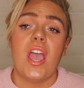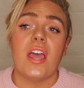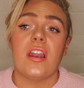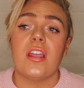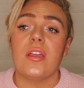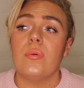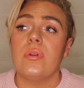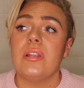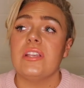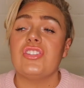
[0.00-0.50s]
and
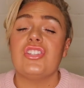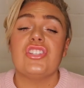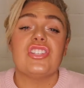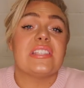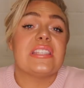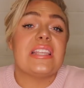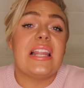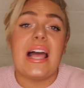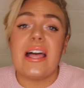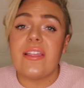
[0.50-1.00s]
I will literally
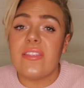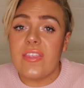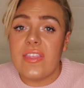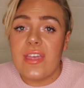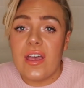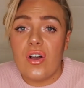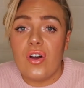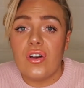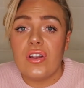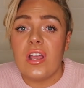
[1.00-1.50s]
just lather
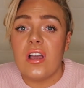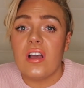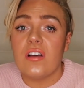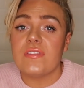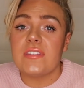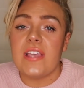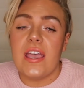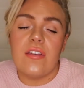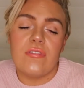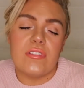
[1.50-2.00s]
that on
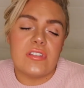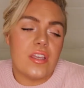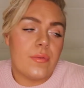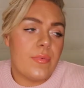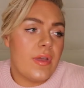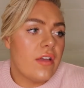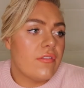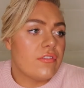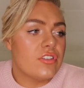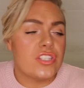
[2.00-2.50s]
after every time
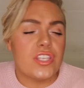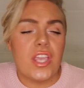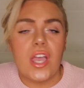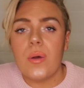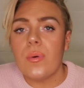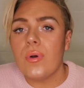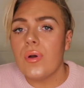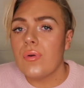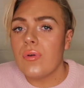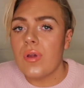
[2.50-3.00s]
I have a
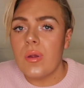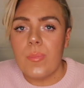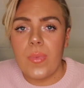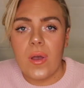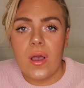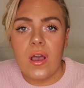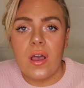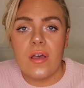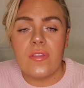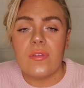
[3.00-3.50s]
shower or a
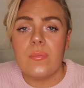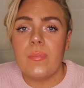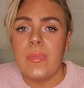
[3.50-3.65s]
bath,